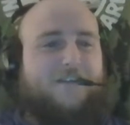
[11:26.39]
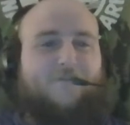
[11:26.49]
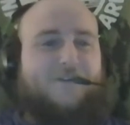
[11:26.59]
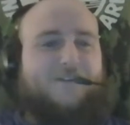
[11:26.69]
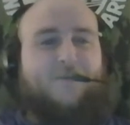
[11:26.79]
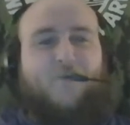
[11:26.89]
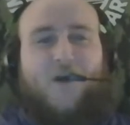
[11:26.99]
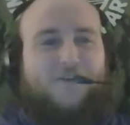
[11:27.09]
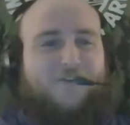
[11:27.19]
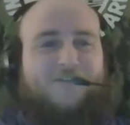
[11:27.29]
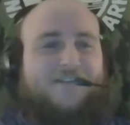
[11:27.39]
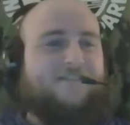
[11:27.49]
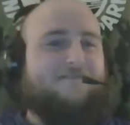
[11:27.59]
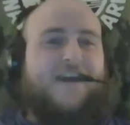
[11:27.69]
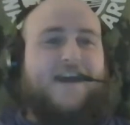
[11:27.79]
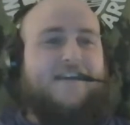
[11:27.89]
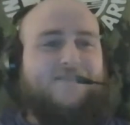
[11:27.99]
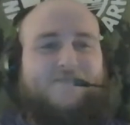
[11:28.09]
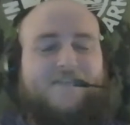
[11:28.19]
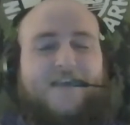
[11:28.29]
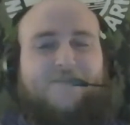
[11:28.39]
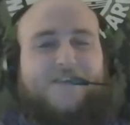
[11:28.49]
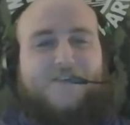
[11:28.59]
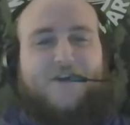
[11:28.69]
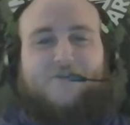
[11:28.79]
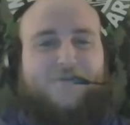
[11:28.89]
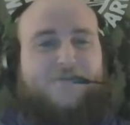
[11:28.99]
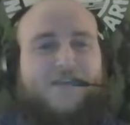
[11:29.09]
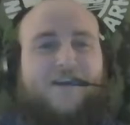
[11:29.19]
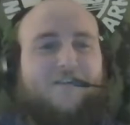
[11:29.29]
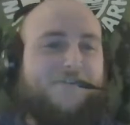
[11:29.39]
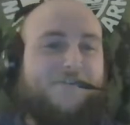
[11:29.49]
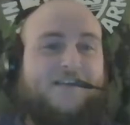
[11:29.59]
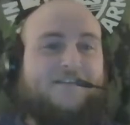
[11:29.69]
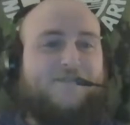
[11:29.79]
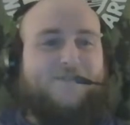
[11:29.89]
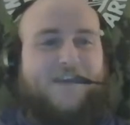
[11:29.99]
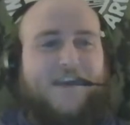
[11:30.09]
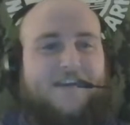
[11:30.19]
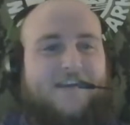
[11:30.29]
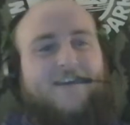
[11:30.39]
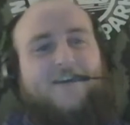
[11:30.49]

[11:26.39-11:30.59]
Like, for example, Washington had a safeties coach that was hired at Jacksonville State,